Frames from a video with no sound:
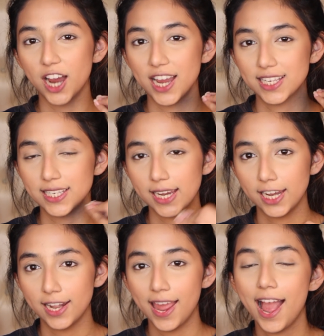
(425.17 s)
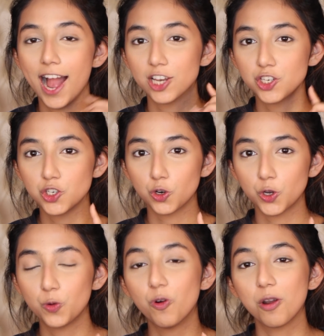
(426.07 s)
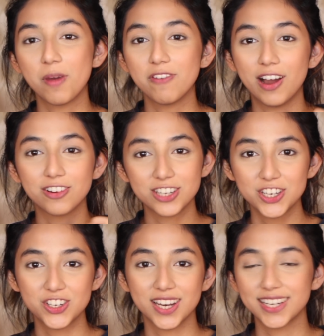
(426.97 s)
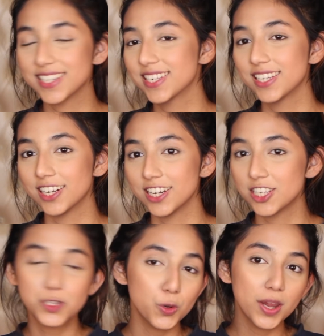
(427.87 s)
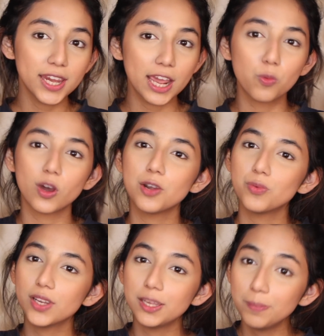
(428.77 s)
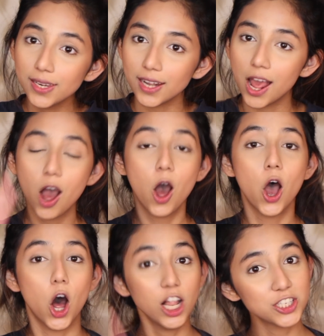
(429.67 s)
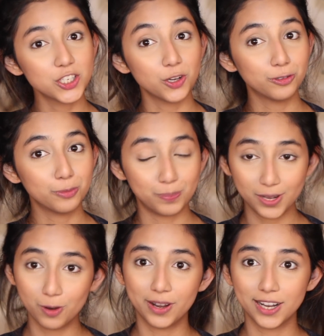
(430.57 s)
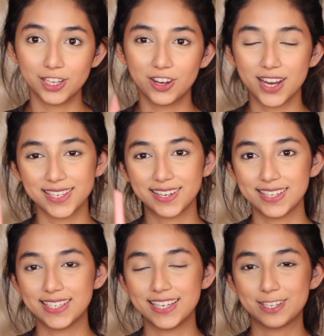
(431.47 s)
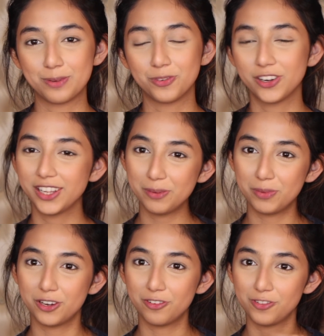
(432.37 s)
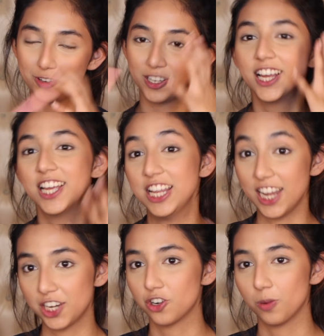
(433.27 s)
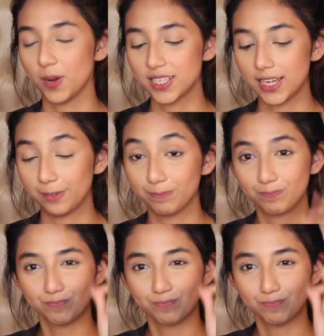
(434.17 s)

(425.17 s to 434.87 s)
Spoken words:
you guys in and show you what my foundation and concealer is doing and what I really mean. Also, be aware that you guys are going to see some really beautiful texture on my skin.